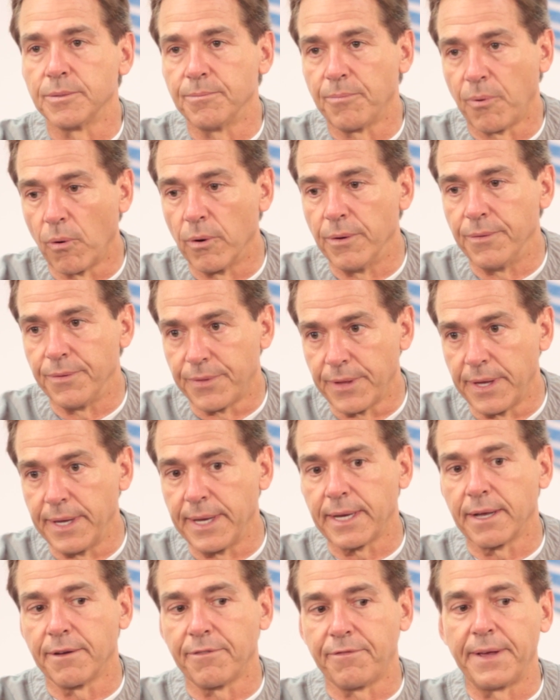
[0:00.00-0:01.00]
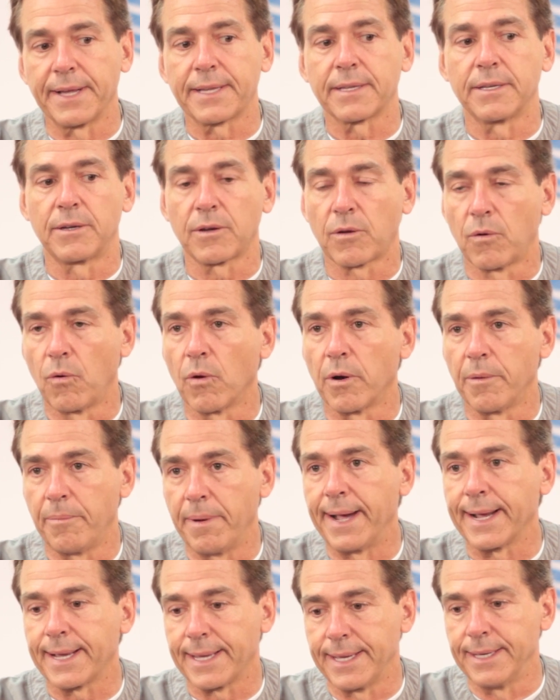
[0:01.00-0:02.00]
important thing affecting the
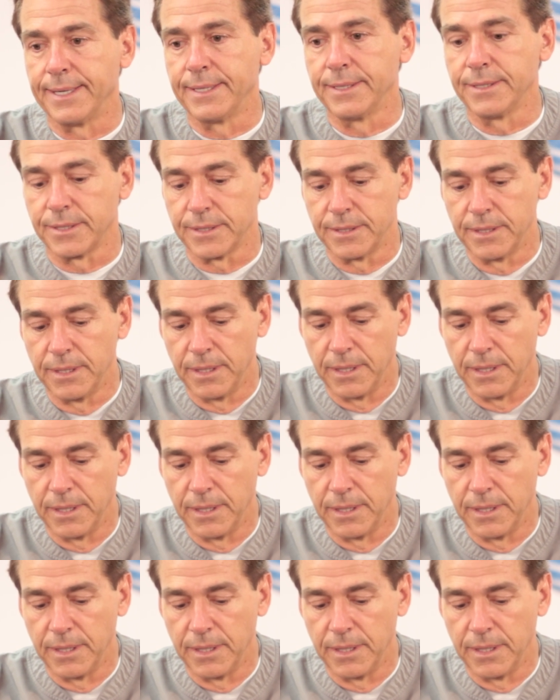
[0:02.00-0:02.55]
quarterback is.